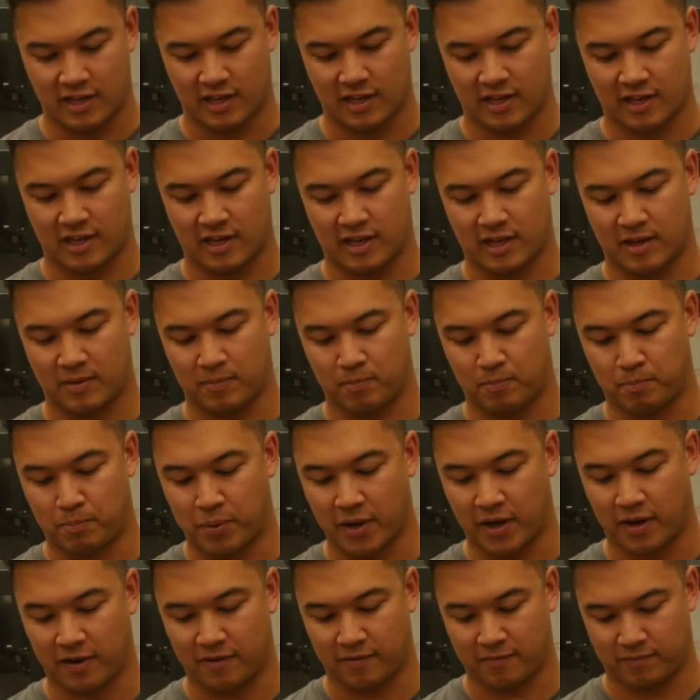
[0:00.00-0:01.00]

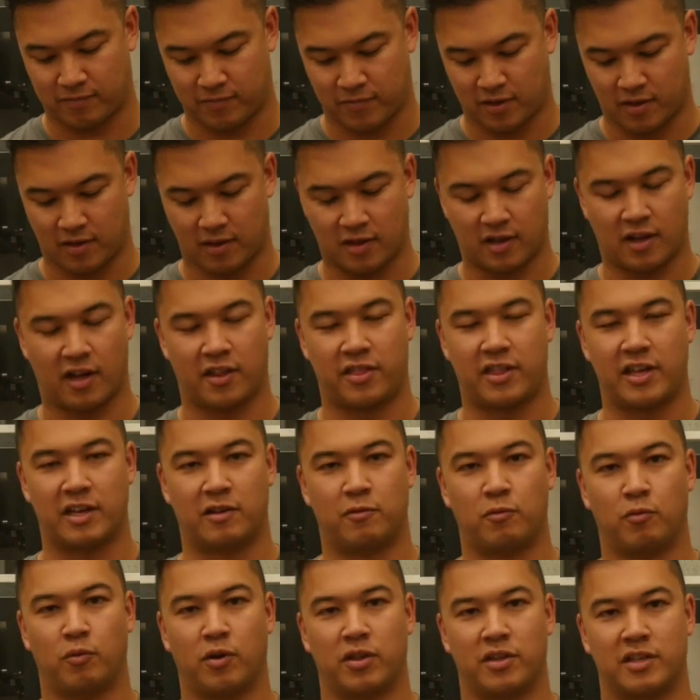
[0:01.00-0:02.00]
But I think
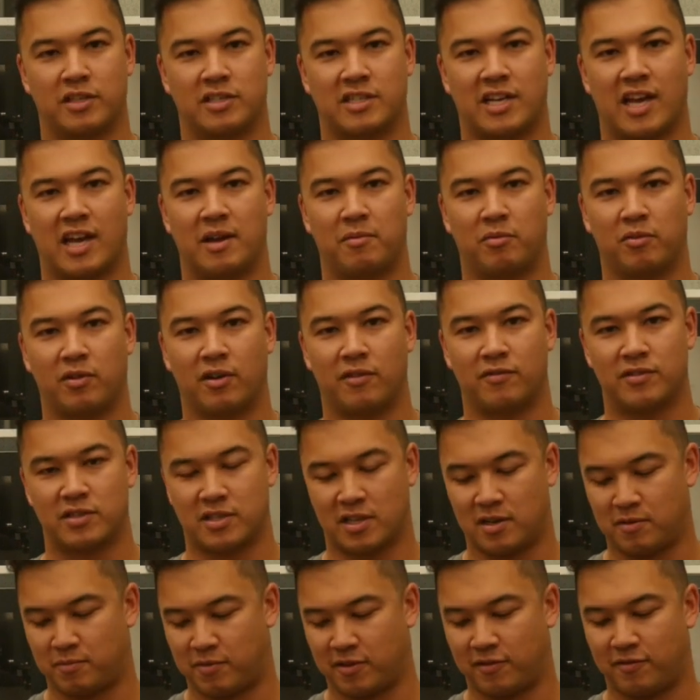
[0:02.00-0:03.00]
what it's capable of is
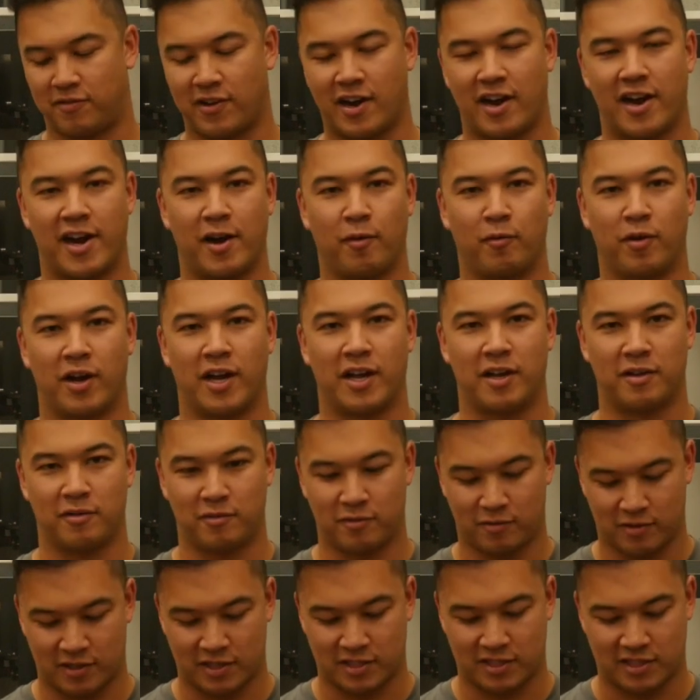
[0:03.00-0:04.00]
going to be far outweigh
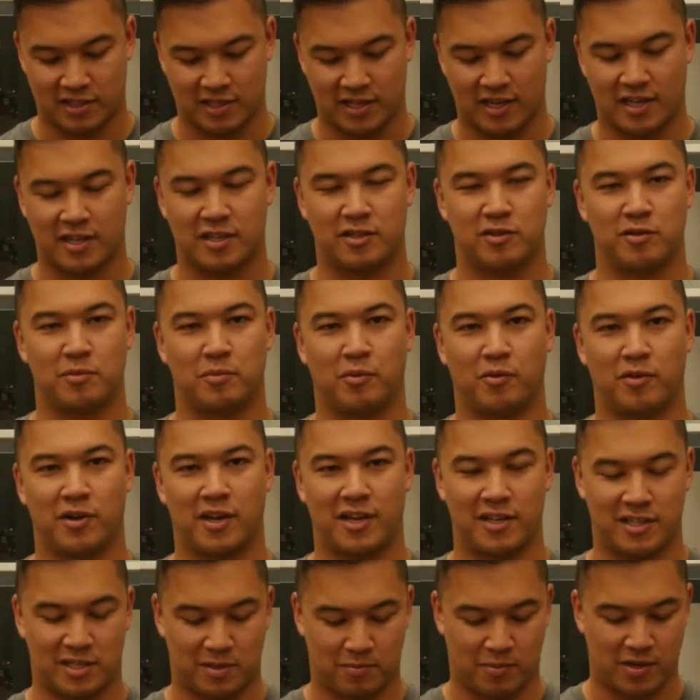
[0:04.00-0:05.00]
its
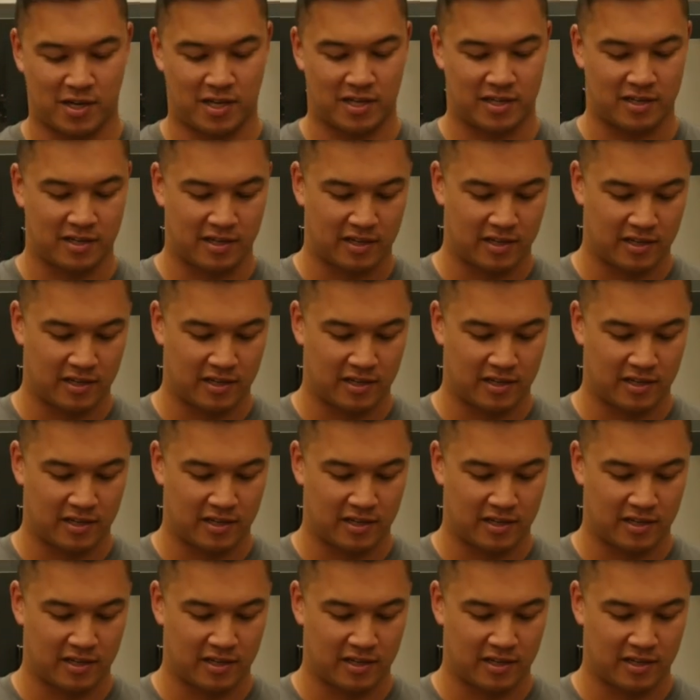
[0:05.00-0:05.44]
2.8 speed.